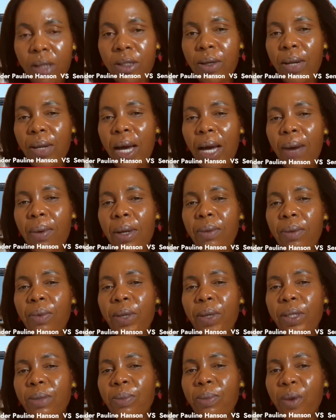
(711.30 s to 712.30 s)
So that
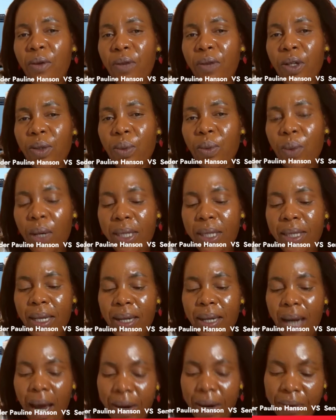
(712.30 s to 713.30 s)
one was moving towards
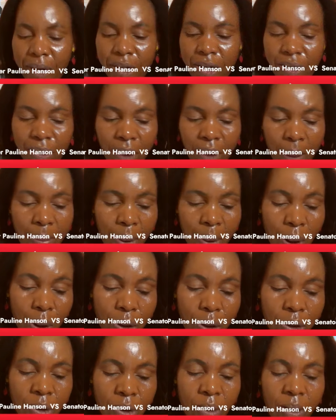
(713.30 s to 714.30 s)
a non-racial
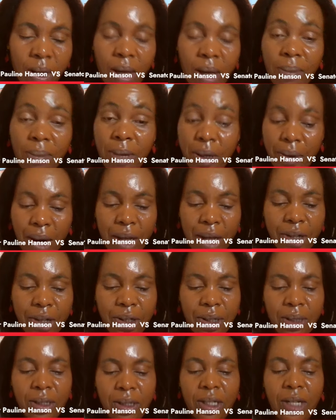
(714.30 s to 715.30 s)
approach to
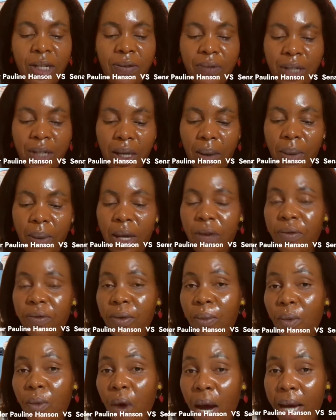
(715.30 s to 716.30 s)
immigration, shifting away
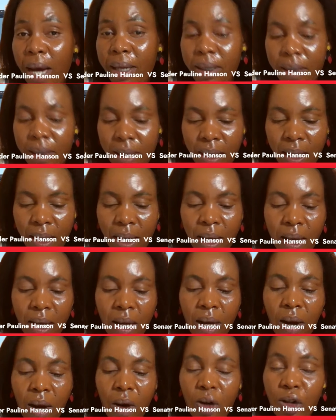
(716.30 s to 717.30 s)
from white
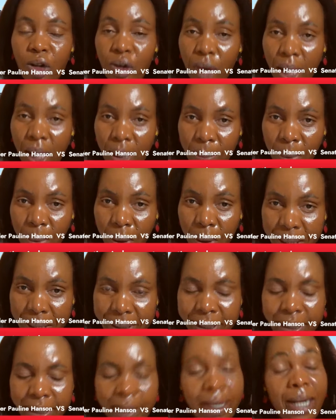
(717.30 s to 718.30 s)
Australia
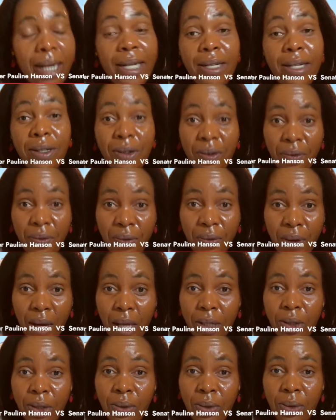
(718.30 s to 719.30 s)
policy that is
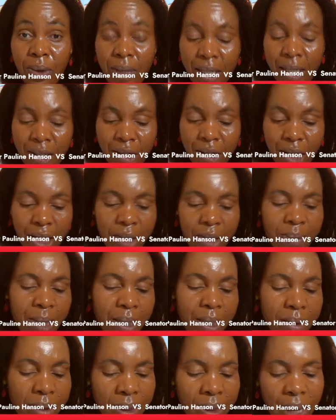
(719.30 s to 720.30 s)
referred to this
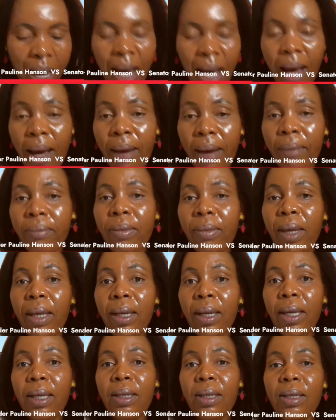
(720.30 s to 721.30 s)
judgment. And
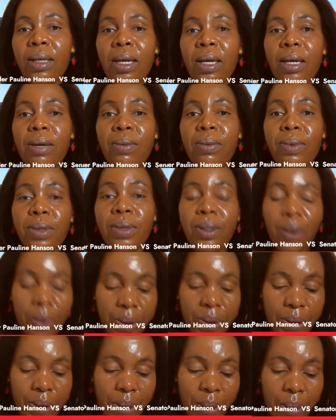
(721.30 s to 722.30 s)
then it was
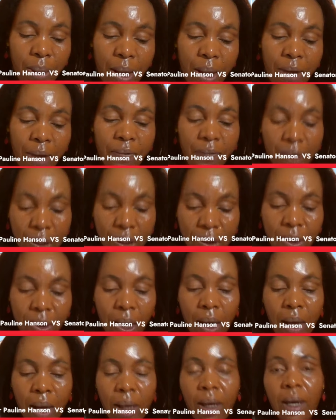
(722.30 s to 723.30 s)
also a
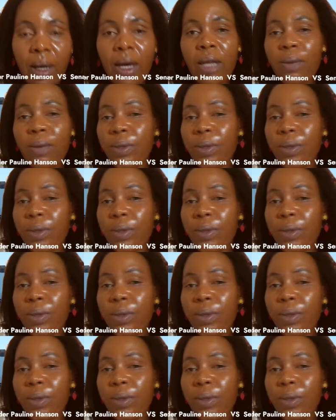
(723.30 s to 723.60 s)
visa.